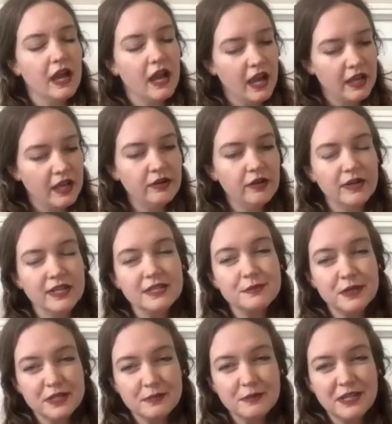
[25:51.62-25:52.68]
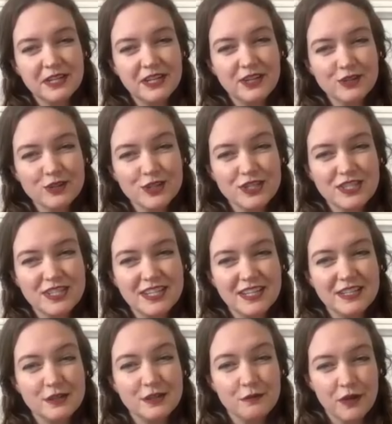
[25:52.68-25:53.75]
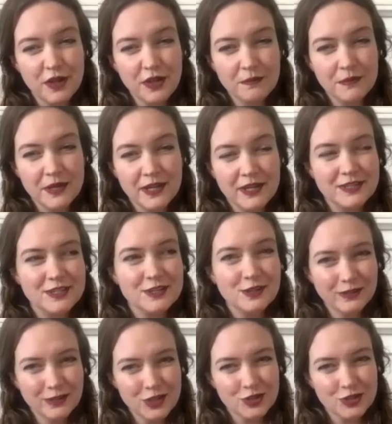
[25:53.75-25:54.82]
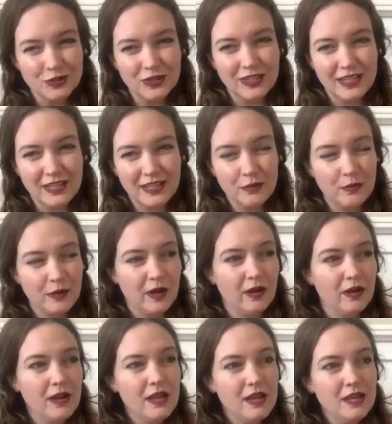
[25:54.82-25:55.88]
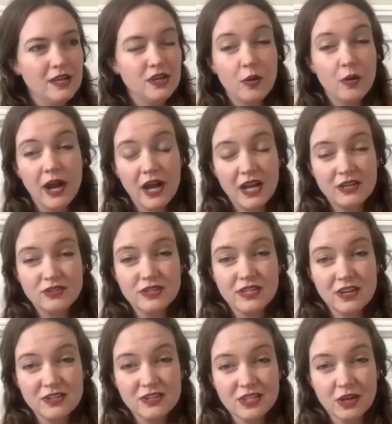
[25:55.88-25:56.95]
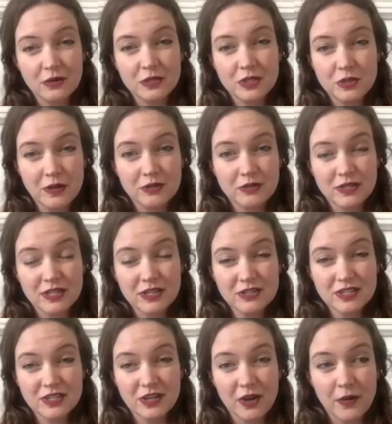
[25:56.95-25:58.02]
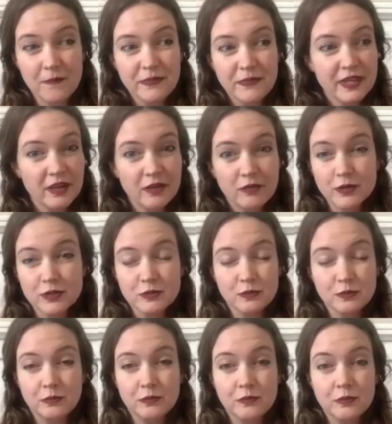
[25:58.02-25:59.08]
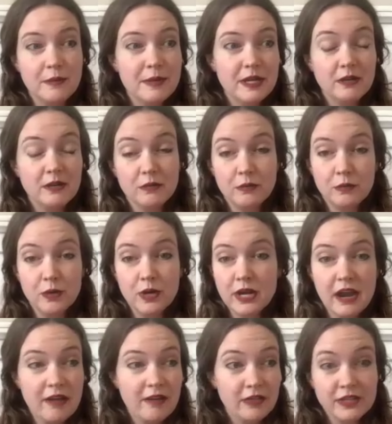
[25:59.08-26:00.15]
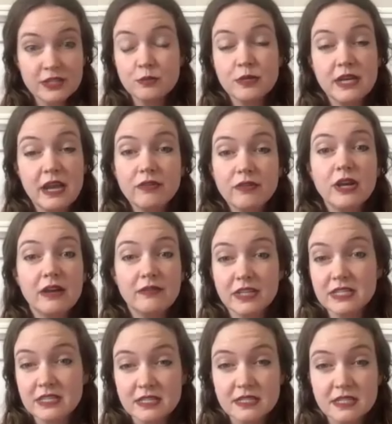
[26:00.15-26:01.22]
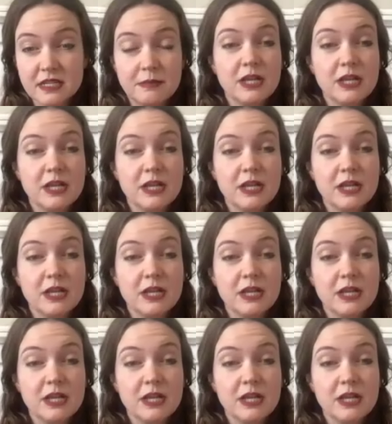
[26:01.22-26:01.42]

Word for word: I don't know. It's it's been an interesting development culturally, where you know, a hundred years ago, two hundred years ago, of course, women would ne- this would never have existed